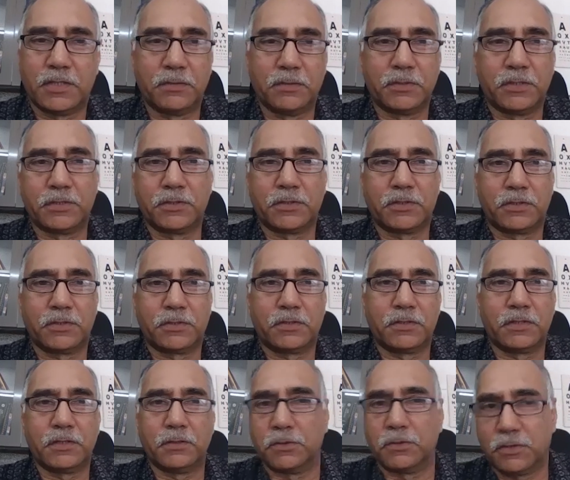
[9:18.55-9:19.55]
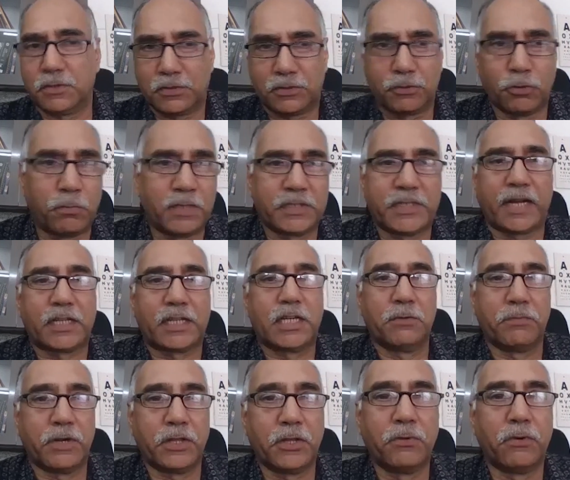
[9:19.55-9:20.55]
There was so much
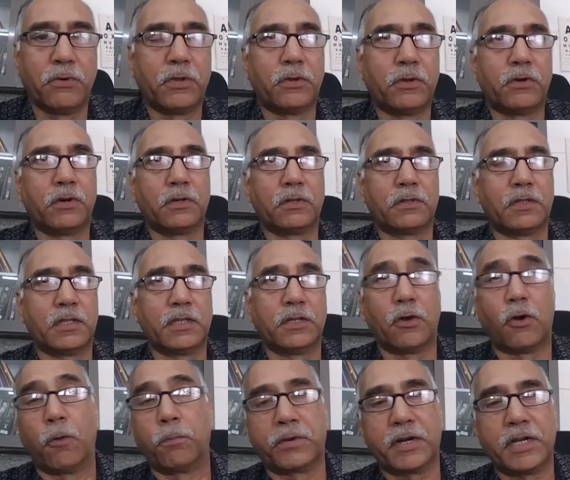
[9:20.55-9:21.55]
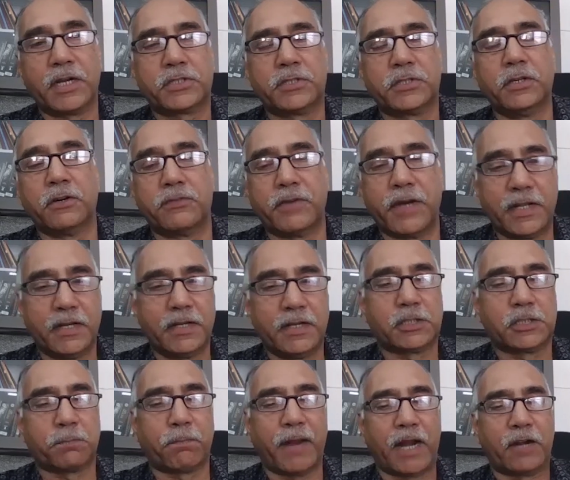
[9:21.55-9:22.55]
activity going on. There are operational
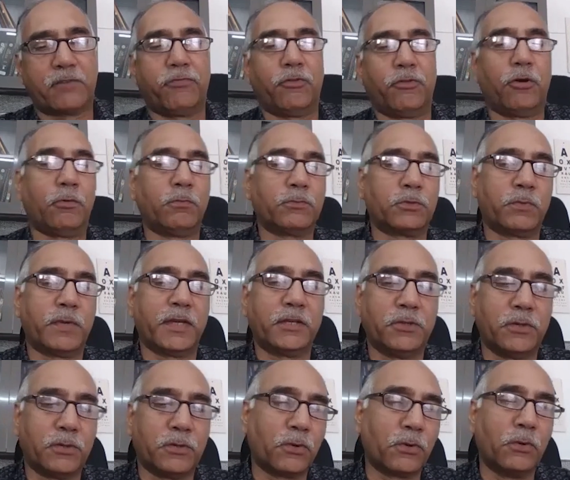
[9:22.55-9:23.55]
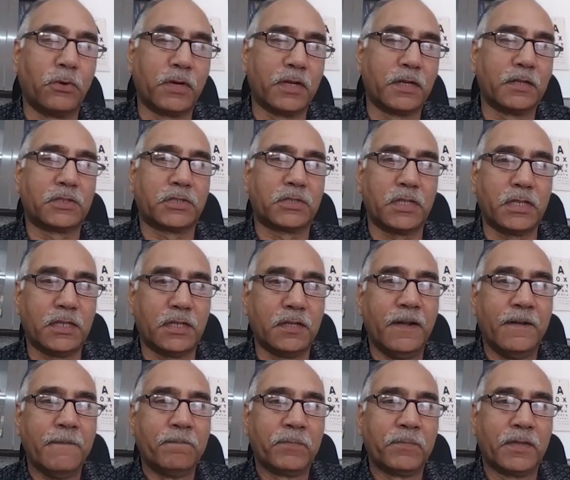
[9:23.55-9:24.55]
readiness platforms where you had to go and
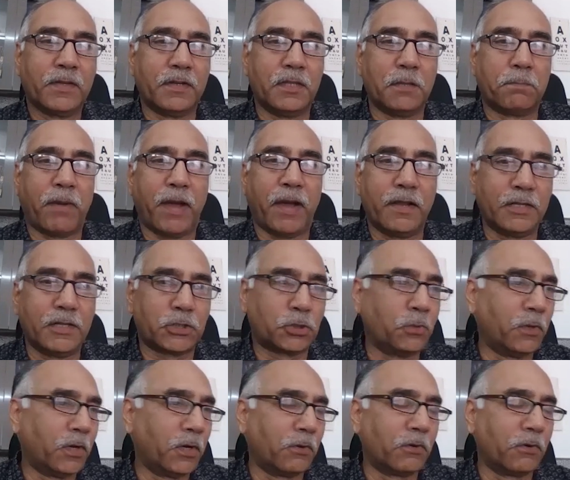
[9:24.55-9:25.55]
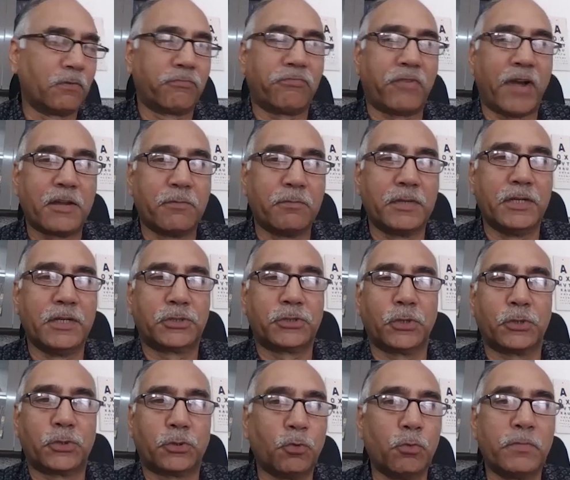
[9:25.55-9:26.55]
see the pilots who are on 5
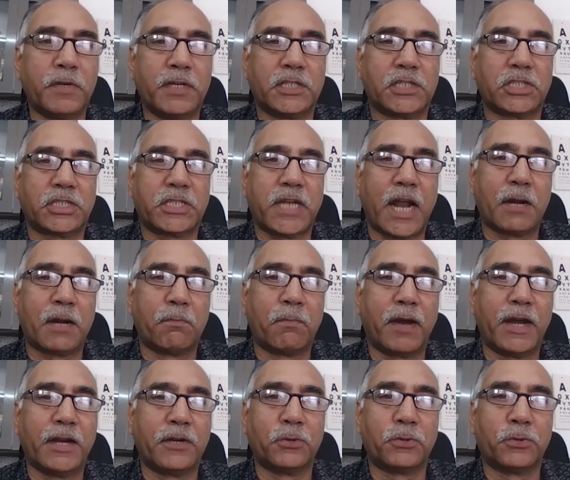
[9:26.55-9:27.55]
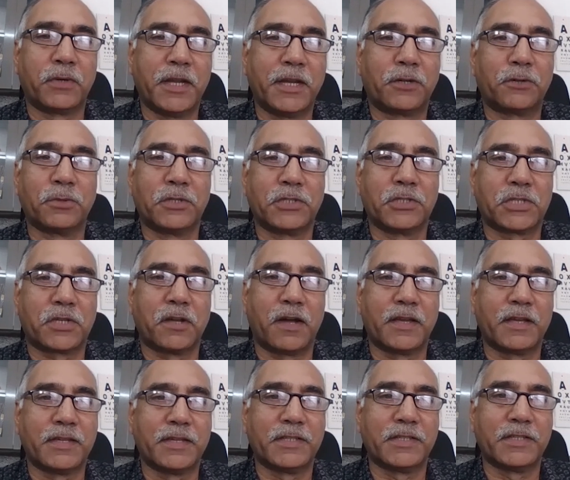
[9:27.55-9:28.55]
minutes or 2 minutes standby to take to the
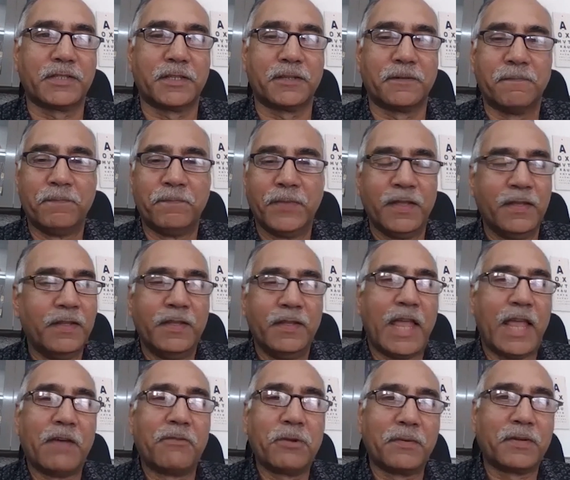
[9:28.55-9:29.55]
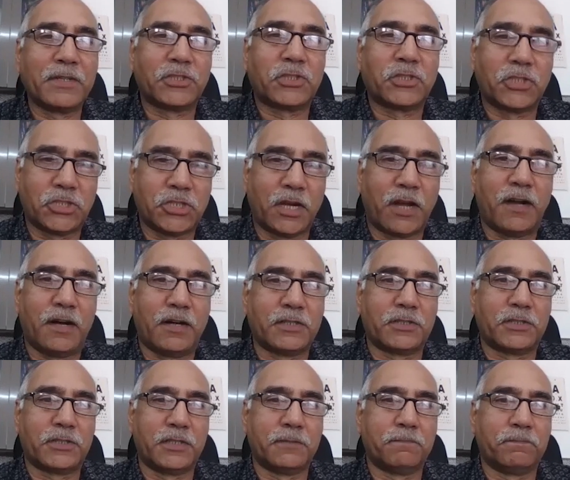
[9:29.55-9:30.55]
skies, and everyone is
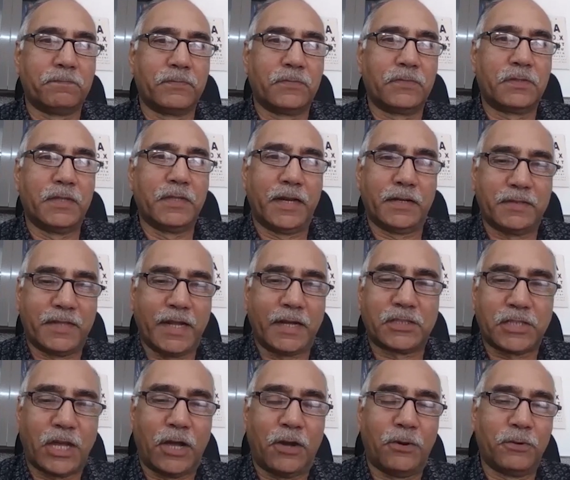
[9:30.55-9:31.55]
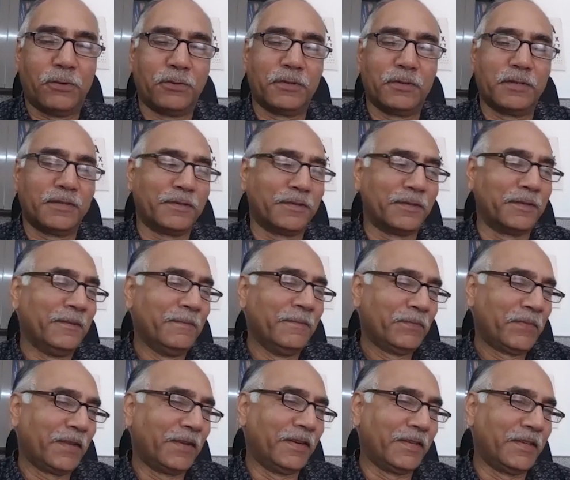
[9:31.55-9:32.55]
charged. And that's how
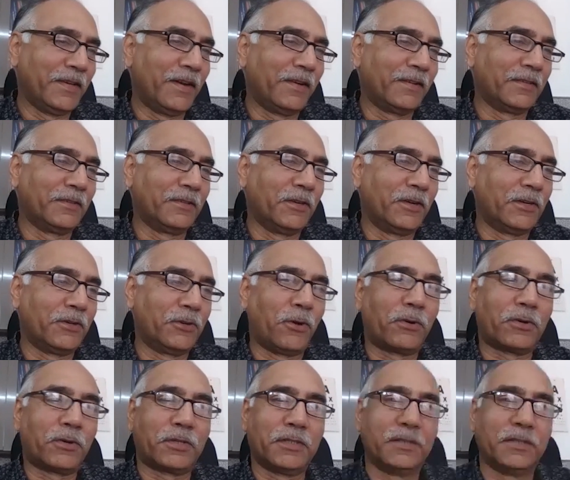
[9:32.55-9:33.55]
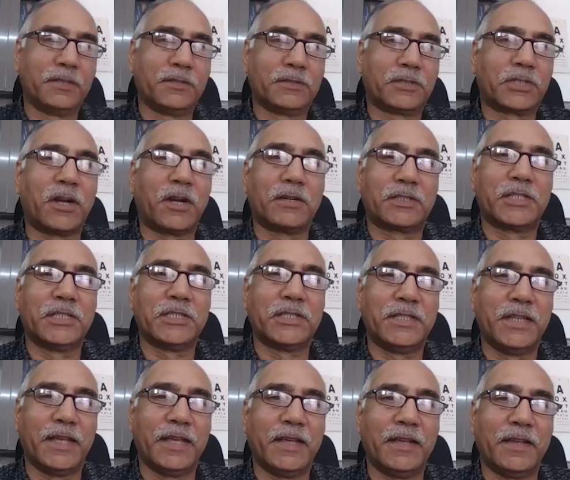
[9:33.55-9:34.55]
a young doctor starts his
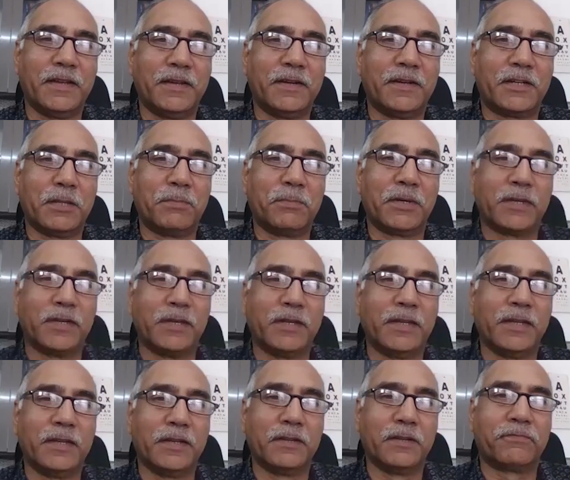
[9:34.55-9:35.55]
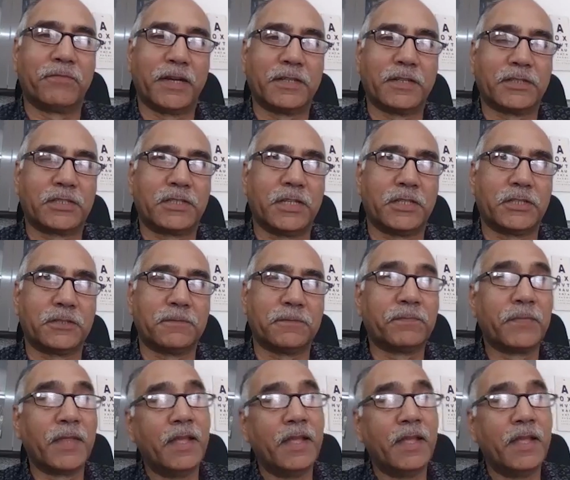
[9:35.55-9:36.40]
day typically in a fighter station.